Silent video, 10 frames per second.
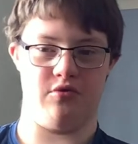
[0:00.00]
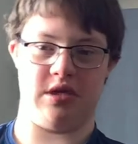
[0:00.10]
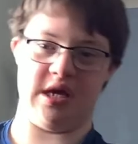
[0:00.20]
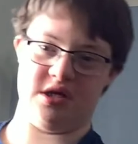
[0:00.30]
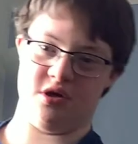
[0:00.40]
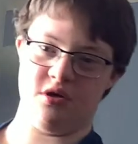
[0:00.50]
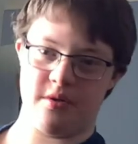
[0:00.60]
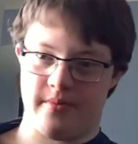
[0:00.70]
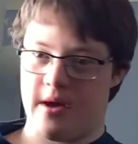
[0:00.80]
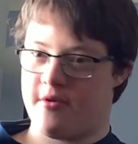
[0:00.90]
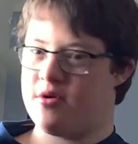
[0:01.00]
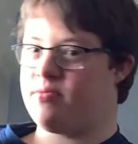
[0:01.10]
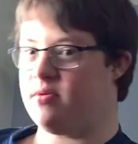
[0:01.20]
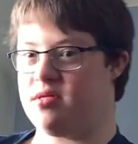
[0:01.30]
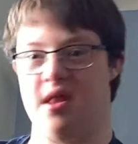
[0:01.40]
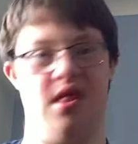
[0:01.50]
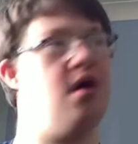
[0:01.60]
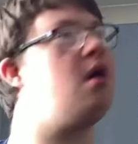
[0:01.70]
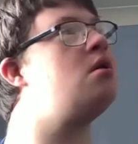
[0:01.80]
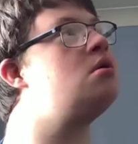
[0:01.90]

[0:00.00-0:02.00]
t-shirt about Christmas earlier,